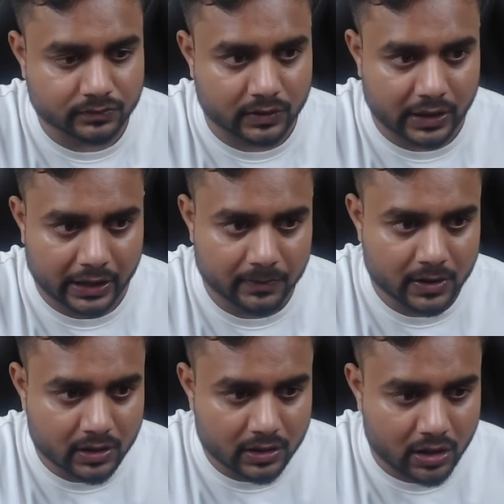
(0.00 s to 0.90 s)
Great.
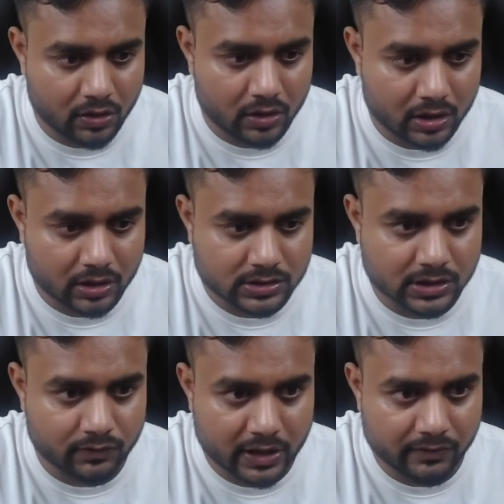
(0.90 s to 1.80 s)
Now see
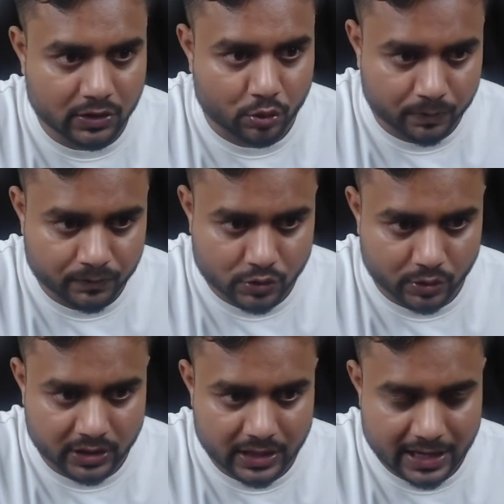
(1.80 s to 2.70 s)
what I will do. So
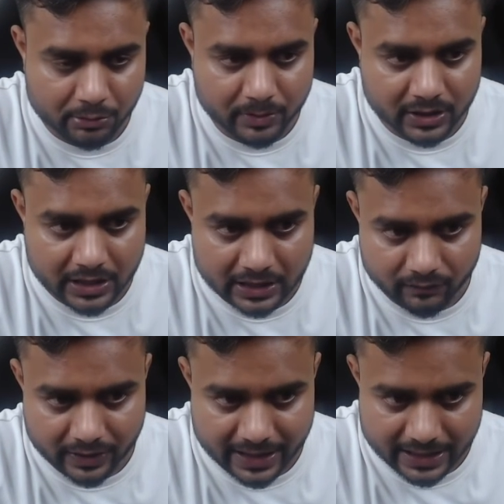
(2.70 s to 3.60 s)
here I will be creating one
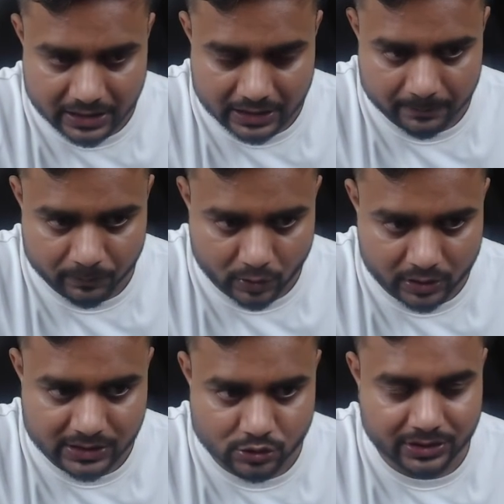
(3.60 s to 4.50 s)
entity. Okay,
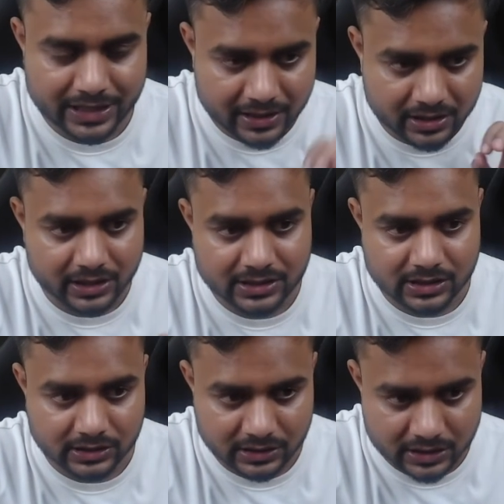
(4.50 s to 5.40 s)
so in the entity, see,
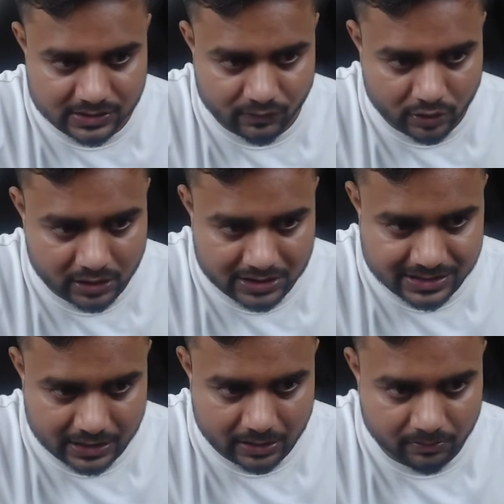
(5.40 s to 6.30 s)
here is what, here is a
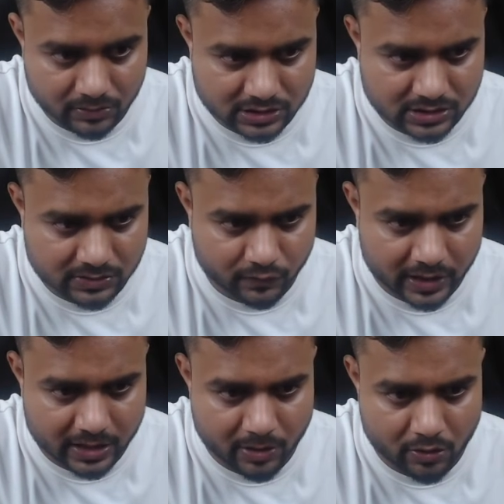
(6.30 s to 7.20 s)
name. Just forget
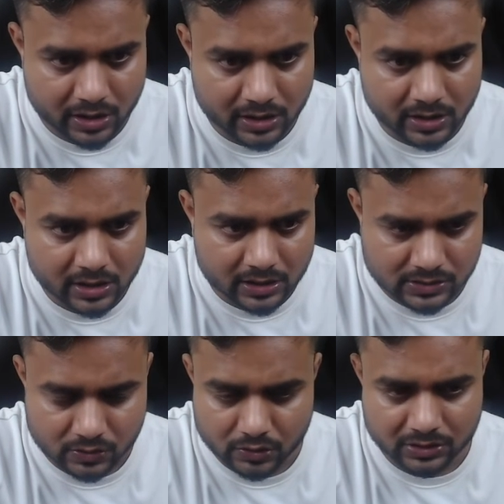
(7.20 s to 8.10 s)
about it.
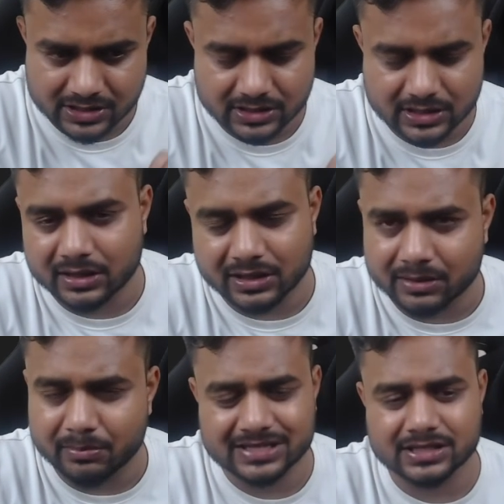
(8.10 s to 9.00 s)
So this is the
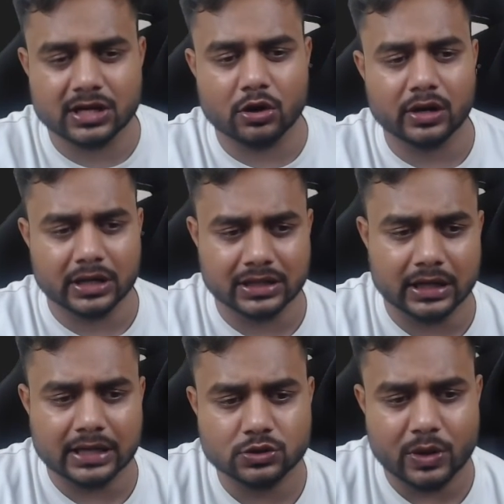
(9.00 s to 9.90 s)
message and all, nothing
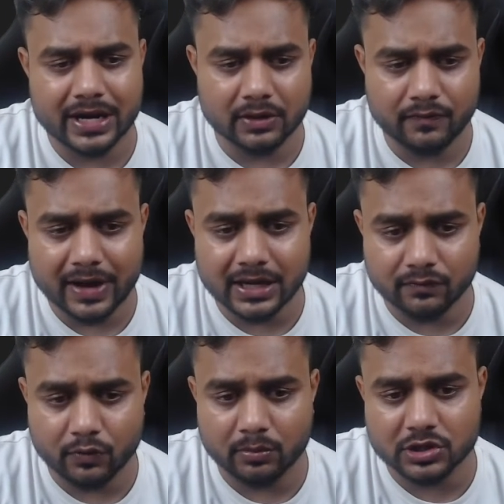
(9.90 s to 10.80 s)
else. So identify
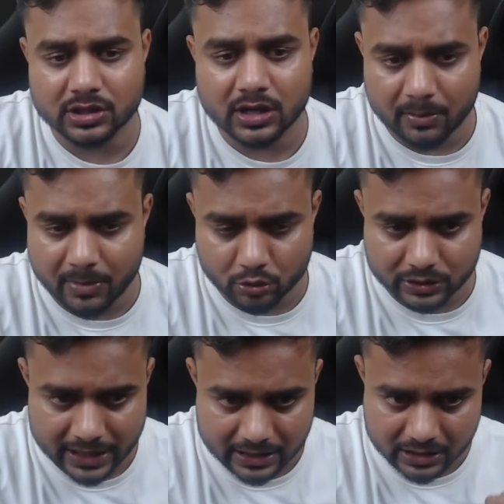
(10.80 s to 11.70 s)
information about the
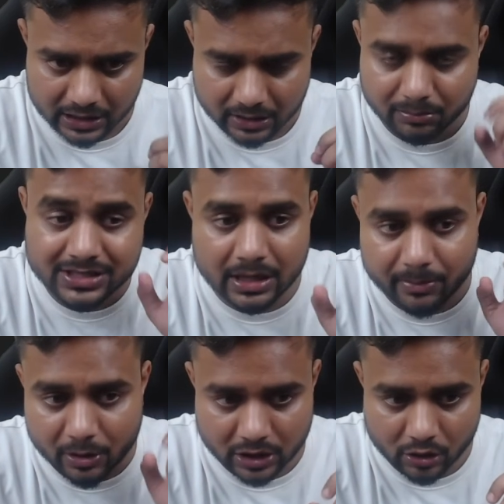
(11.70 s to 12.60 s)
entity, means
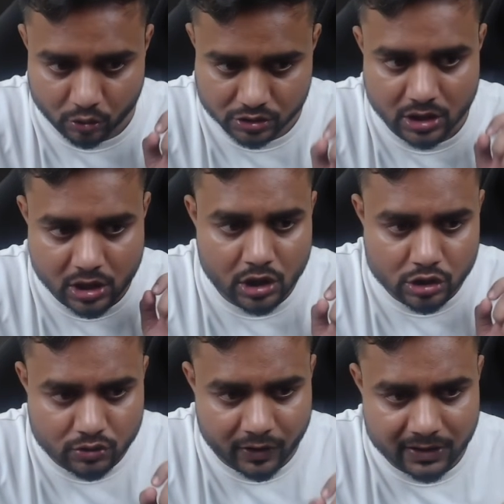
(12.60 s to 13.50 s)
about the nodes. So
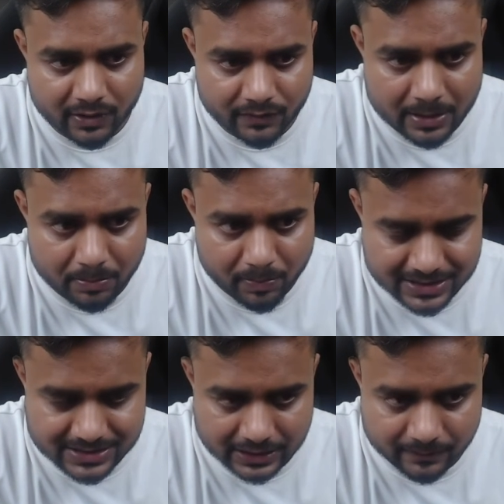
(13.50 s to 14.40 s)
whatever we are
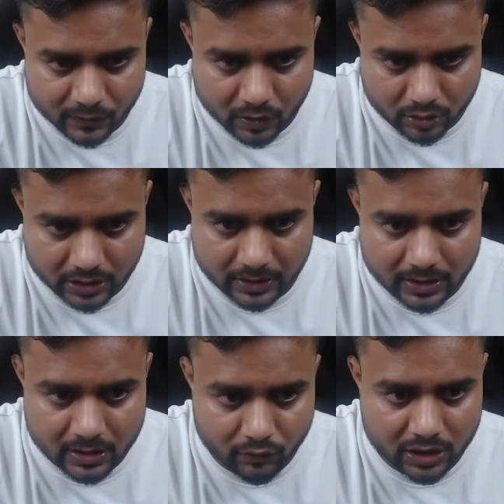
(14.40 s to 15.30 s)
passing, okay,
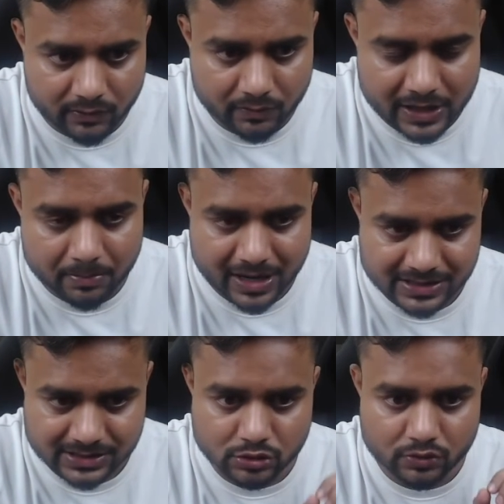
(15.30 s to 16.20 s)
whatever we are
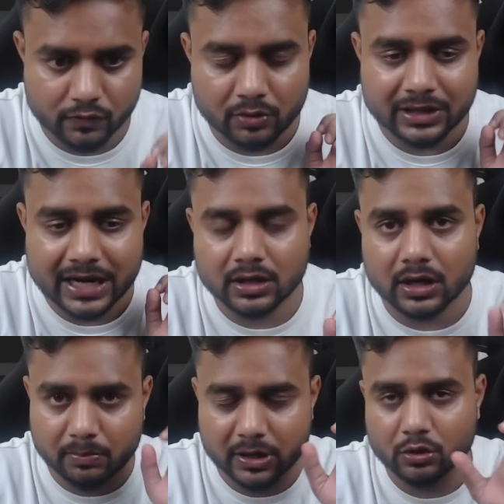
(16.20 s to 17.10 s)
passing, so from that
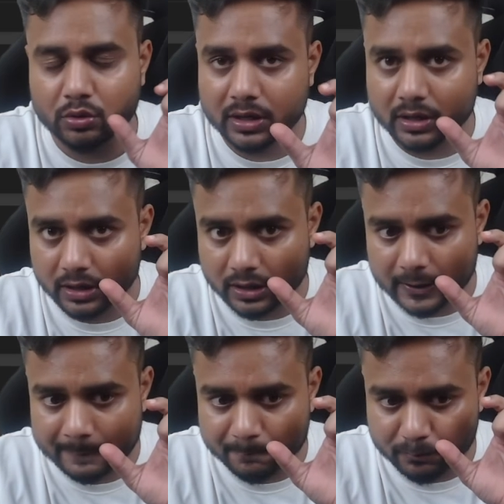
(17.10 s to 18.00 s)
particular
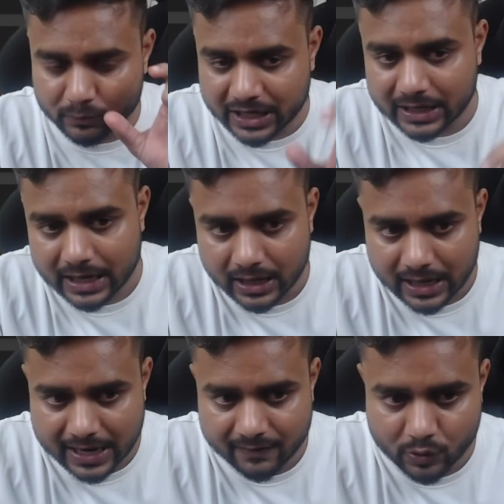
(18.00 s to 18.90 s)
data, I
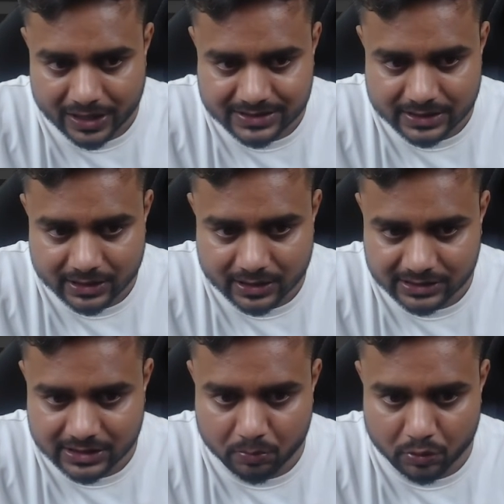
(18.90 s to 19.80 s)
have to extract either
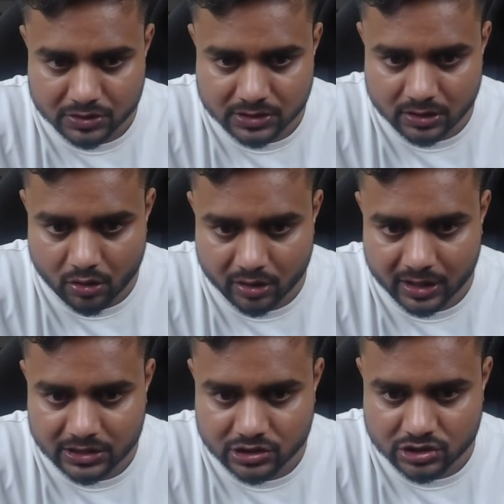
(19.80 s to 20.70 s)
person,
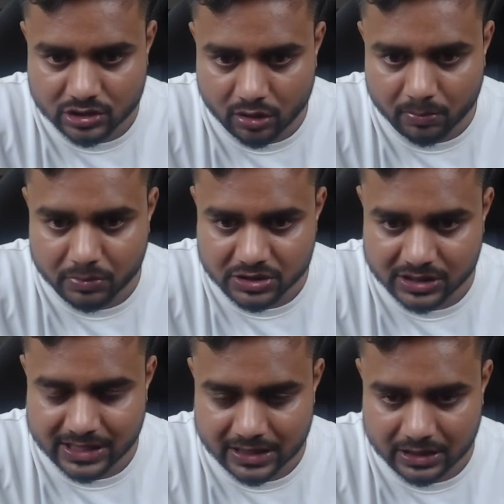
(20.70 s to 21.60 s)
organization, or business
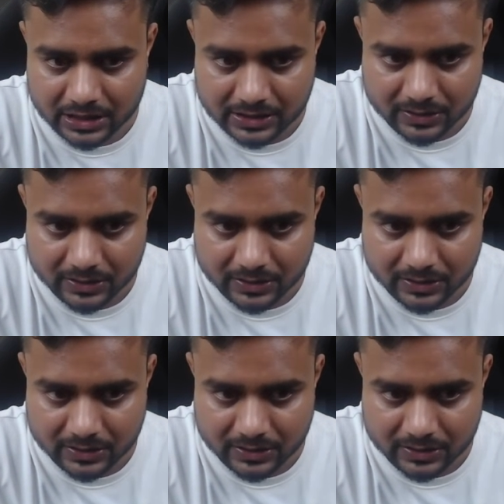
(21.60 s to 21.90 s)
entity.